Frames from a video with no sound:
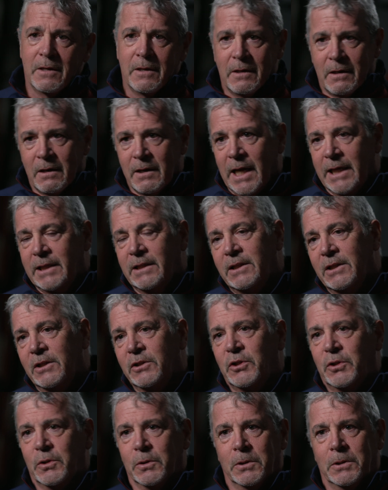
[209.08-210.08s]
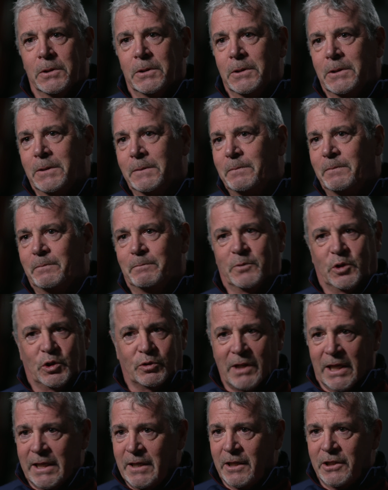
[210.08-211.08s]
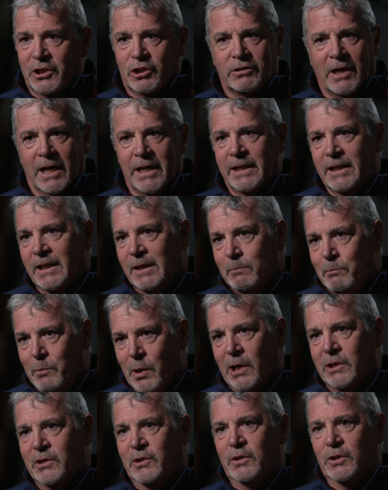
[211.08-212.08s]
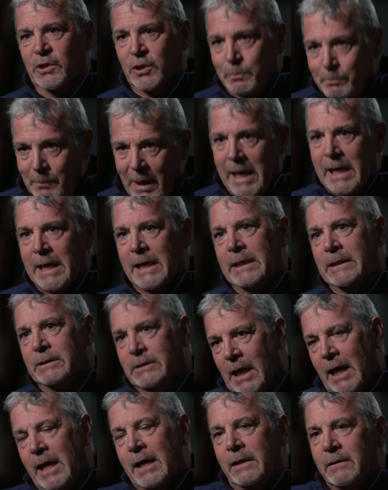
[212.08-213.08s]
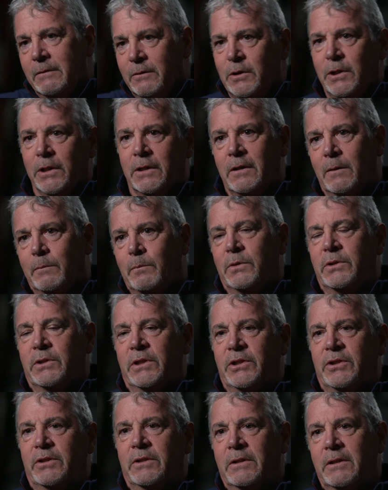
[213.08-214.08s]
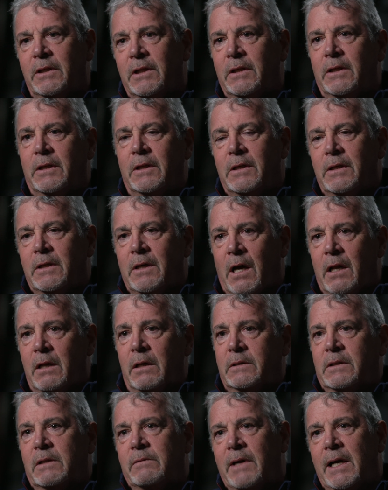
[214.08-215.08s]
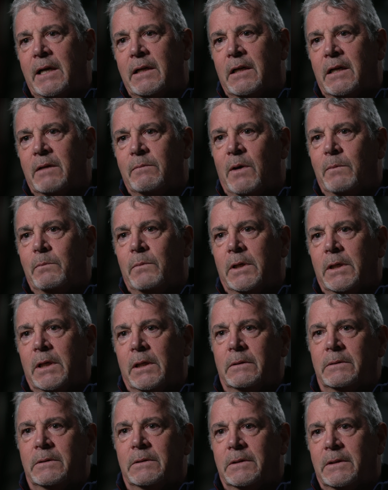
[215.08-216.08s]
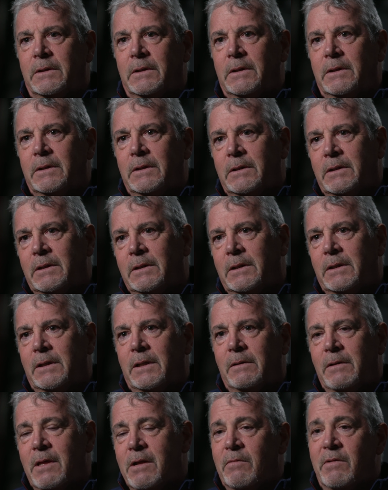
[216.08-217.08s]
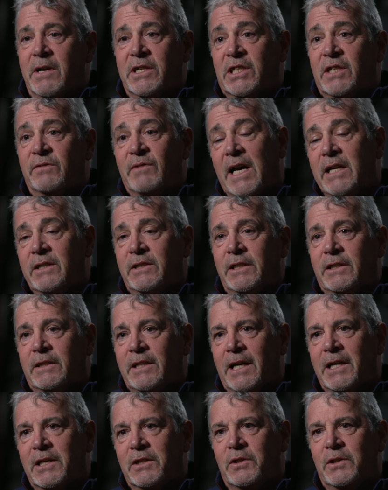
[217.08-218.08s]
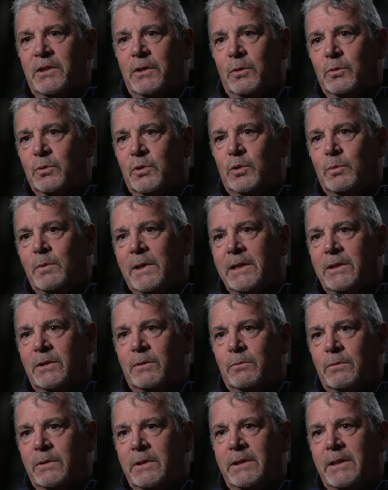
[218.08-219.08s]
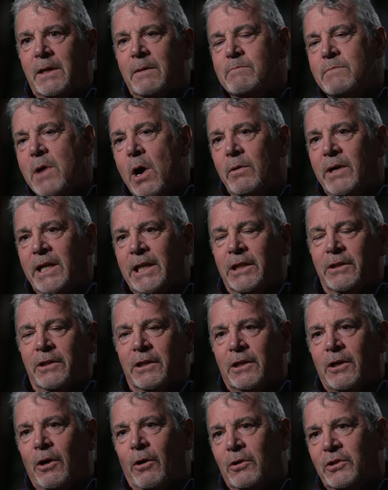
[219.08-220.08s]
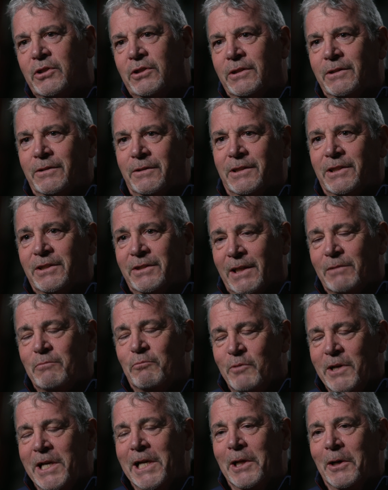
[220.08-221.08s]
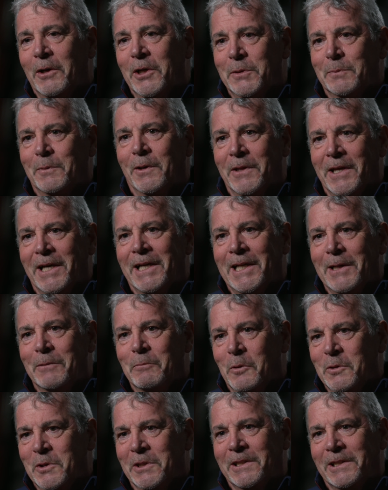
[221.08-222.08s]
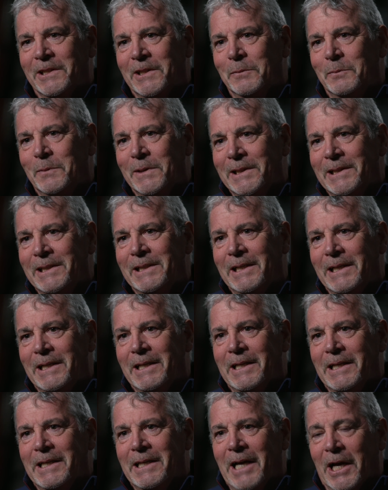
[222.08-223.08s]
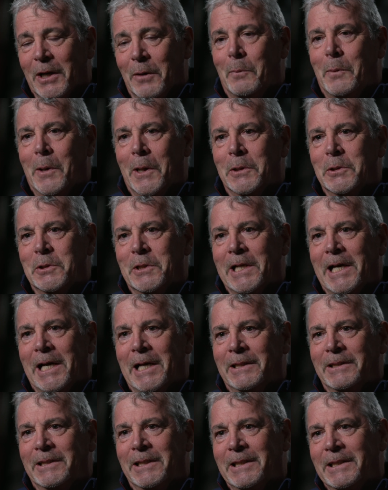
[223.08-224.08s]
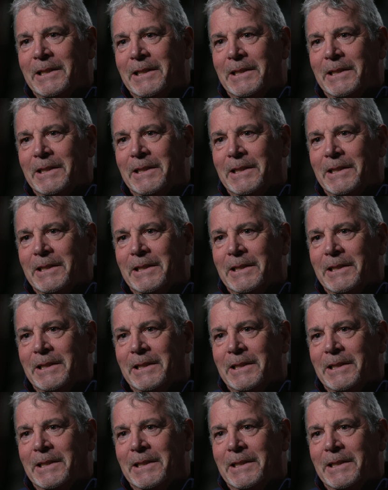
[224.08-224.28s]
legged it ashore, straight out of training, pussers, bang, down, took up position. I looked around and I'm on my own. The rest of anti-tanks, the old sweats, were in there moaning at the coxswain because they'd realised by then it wasn't going to be an opposed landing.